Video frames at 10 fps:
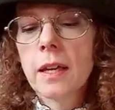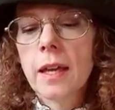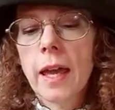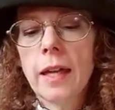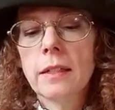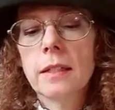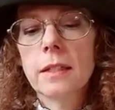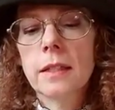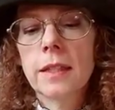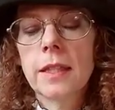
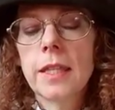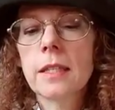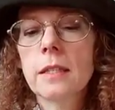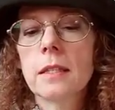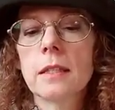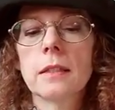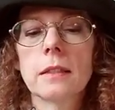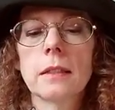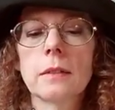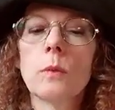And this
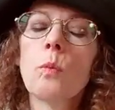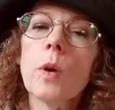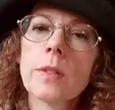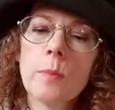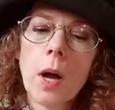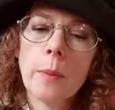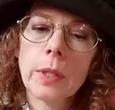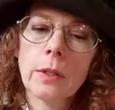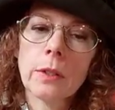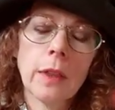was a
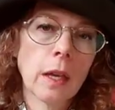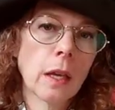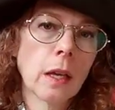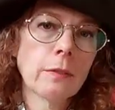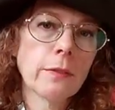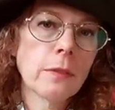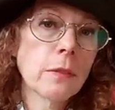popular thing,